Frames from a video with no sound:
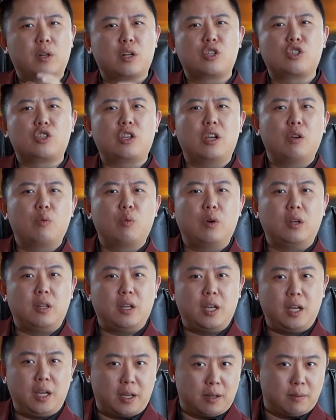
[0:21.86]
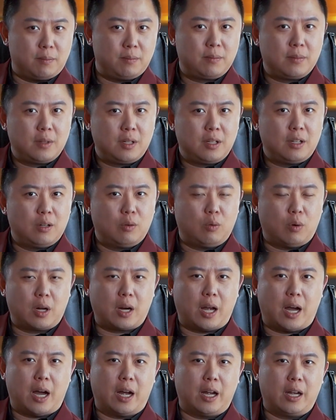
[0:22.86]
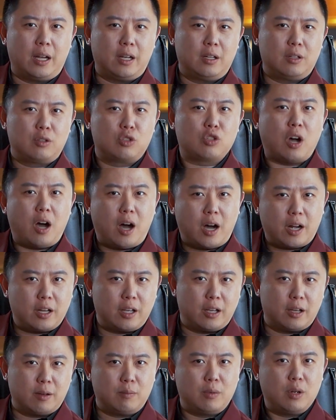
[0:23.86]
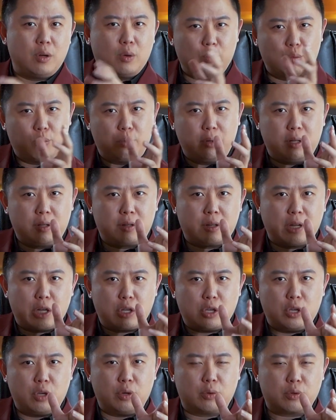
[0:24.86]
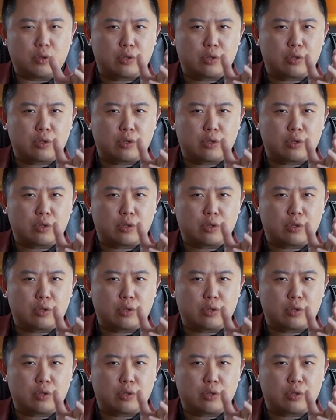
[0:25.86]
gonna share with him what I taught him with you.